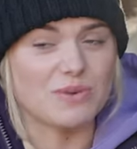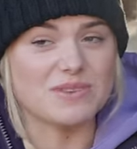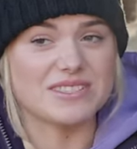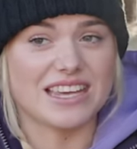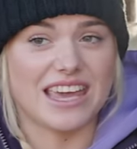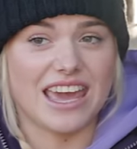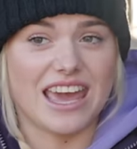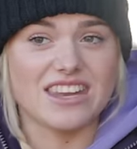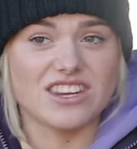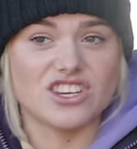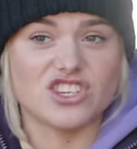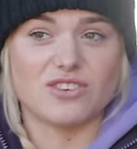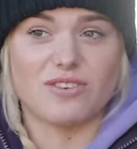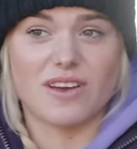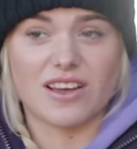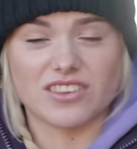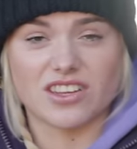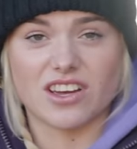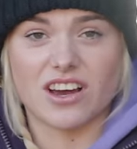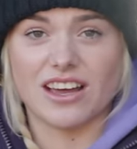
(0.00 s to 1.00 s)
was a kid and she
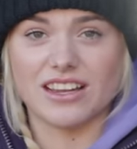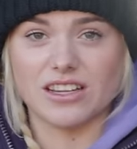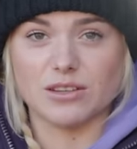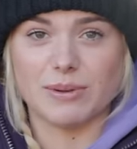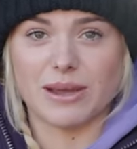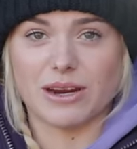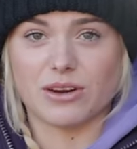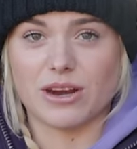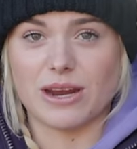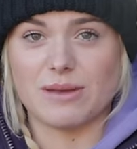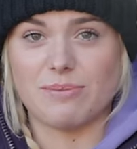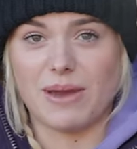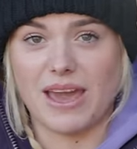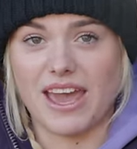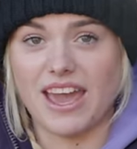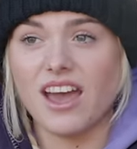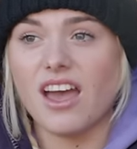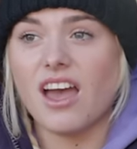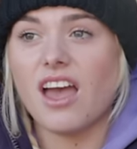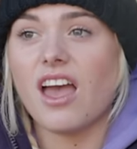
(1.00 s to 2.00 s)
found the guy a little bit
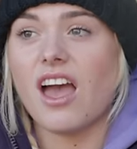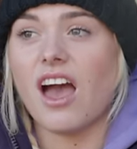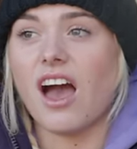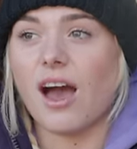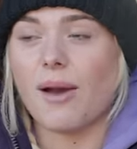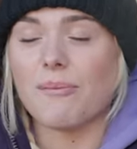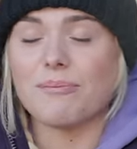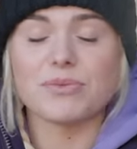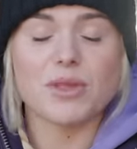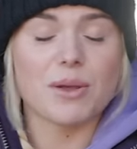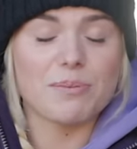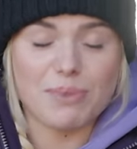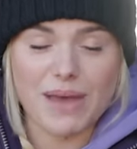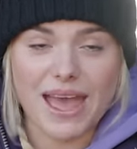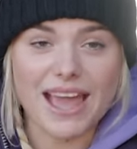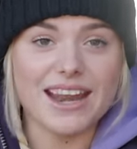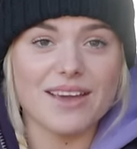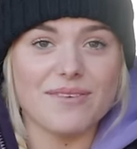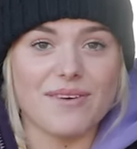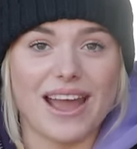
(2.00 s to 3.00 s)
creepy. But
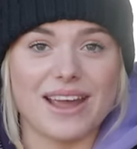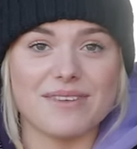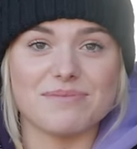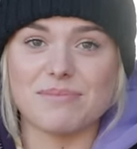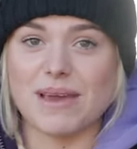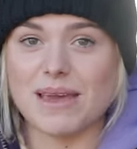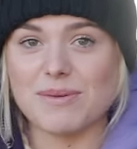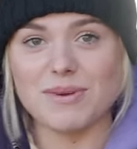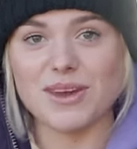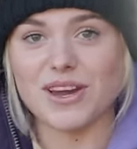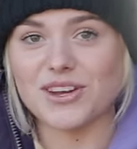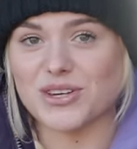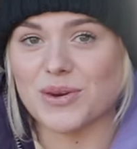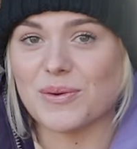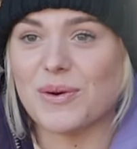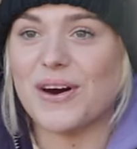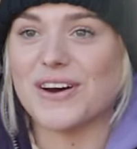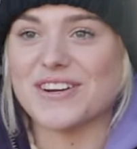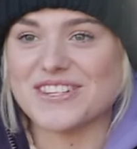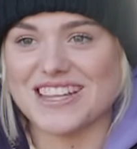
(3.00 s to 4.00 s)
anyway, maybe I
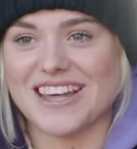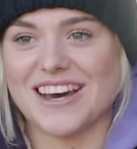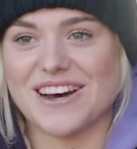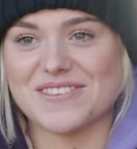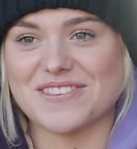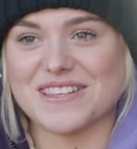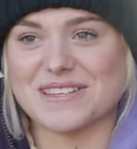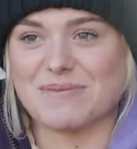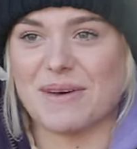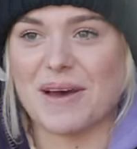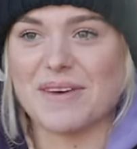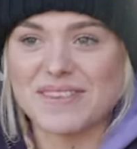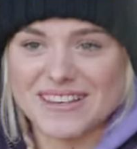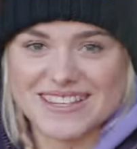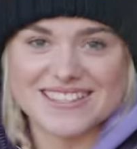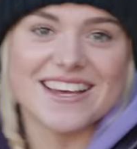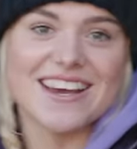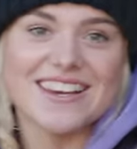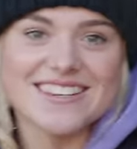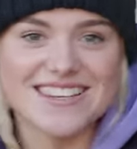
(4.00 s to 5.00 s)
should watch that after this, but I'm
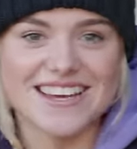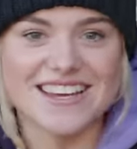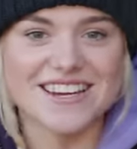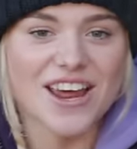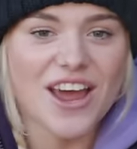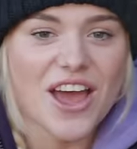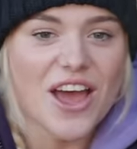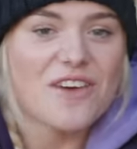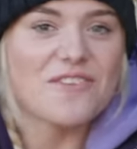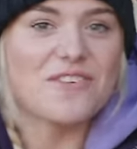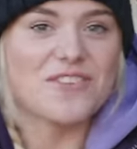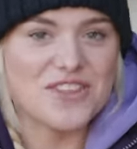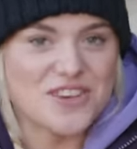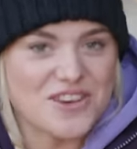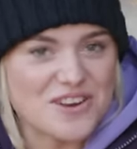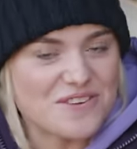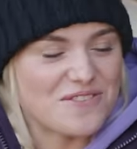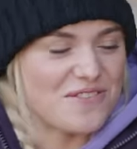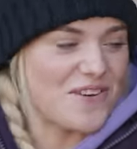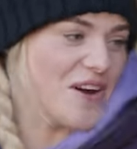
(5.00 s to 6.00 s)
excited for the
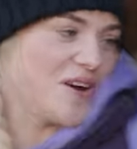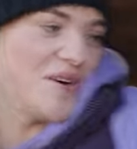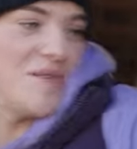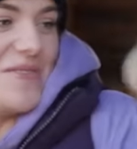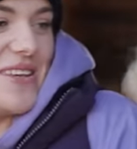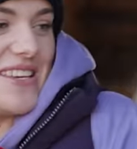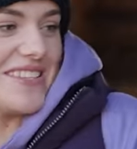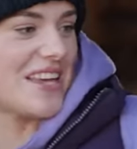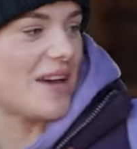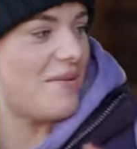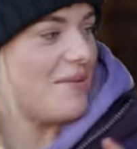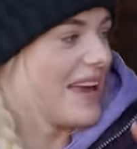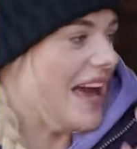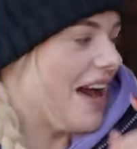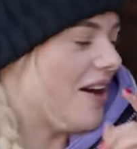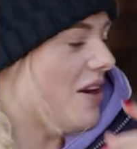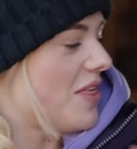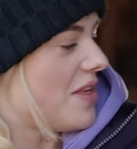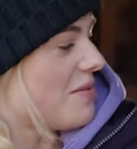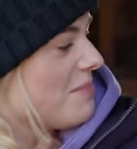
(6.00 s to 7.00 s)
new film that's coming
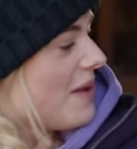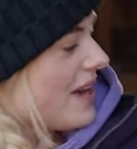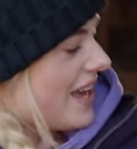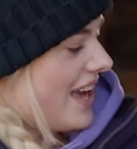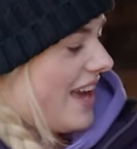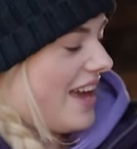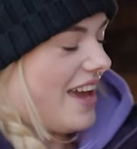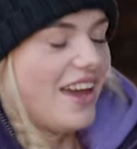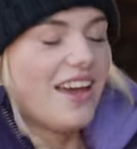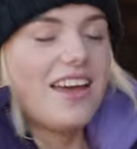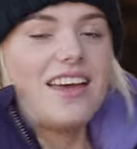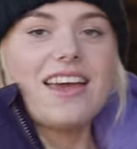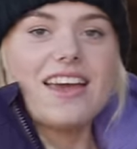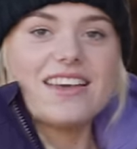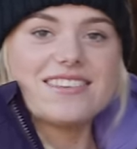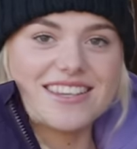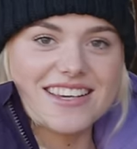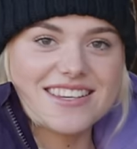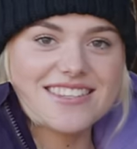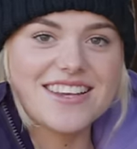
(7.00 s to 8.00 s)
out. I think Mickey
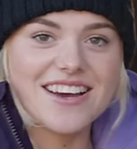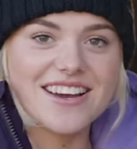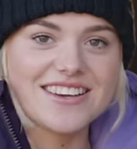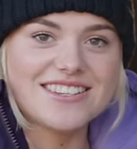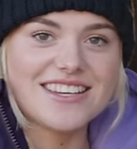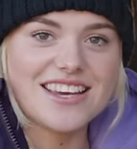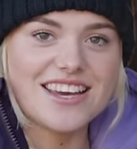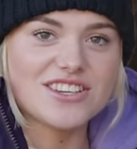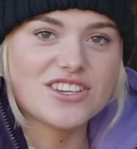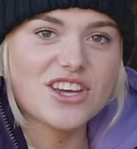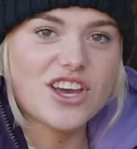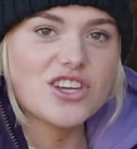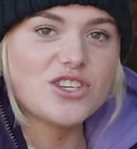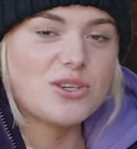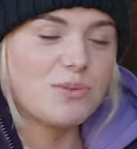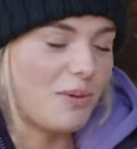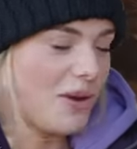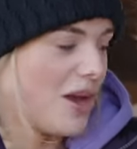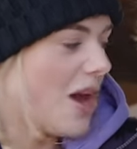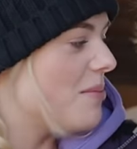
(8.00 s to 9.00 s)
is excited
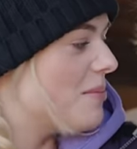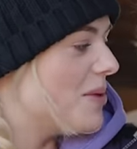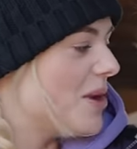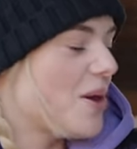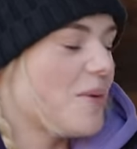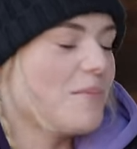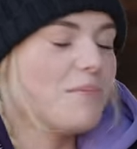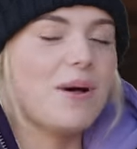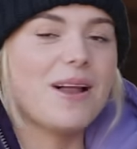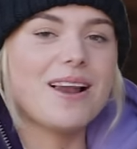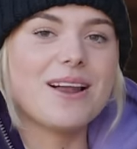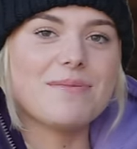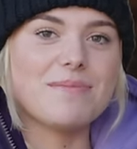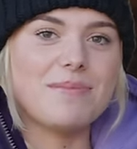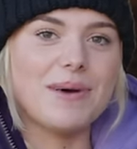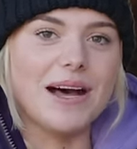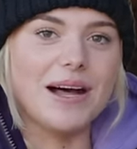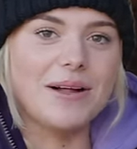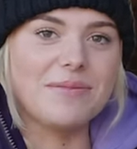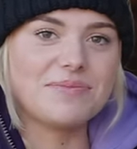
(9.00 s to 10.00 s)
to become an Oompa
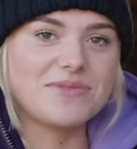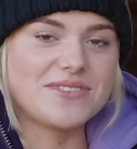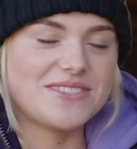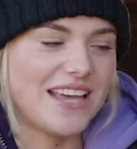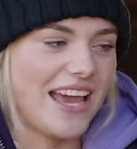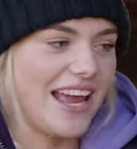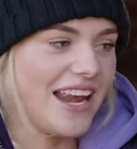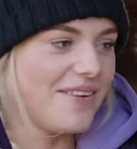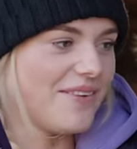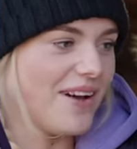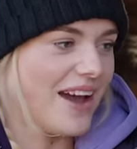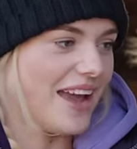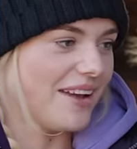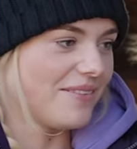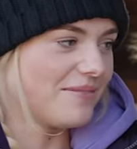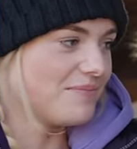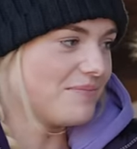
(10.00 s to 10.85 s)
Loompa. So anyway,